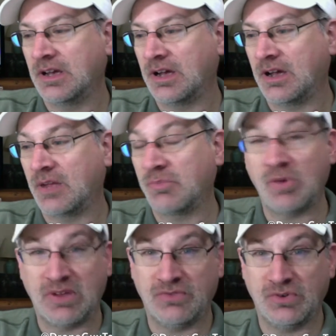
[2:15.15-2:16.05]
I
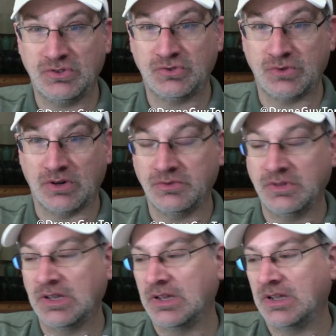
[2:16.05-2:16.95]
bought my first drone
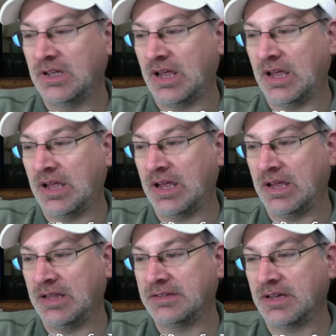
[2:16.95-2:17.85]

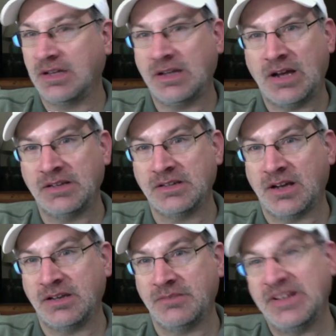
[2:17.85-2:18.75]
and I, I,
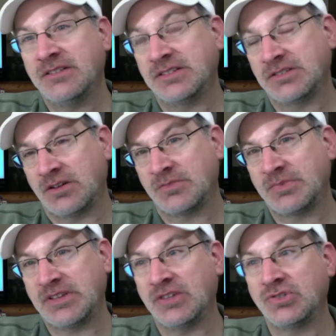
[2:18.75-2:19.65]
I immediately saw its
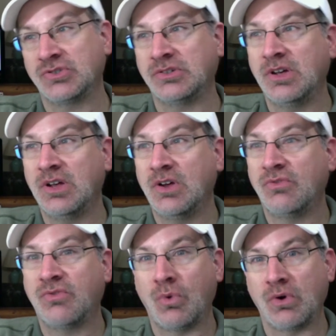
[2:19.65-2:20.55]
potential
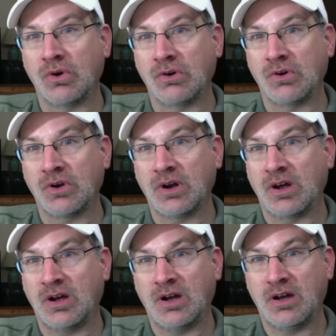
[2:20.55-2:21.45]
for
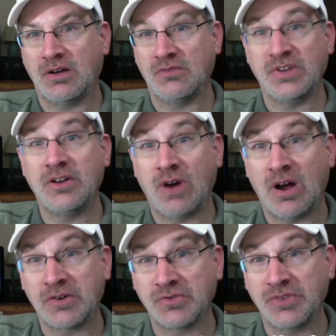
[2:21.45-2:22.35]
uh,
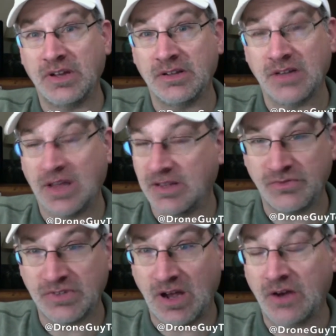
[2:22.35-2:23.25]
videography and, and
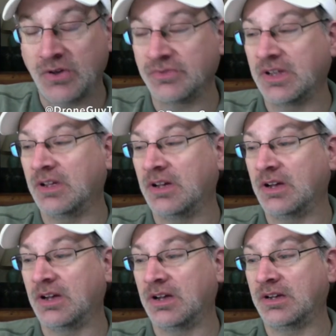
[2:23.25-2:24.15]
photography,
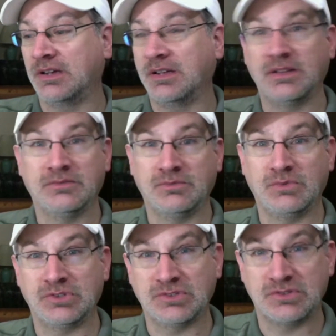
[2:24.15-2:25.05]
uh,
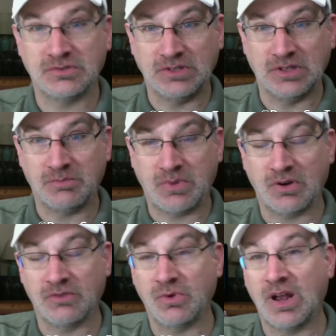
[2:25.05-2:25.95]
which is you know
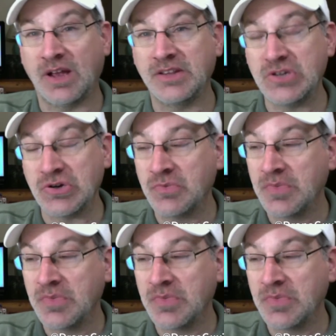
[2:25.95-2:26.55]
part of what I do.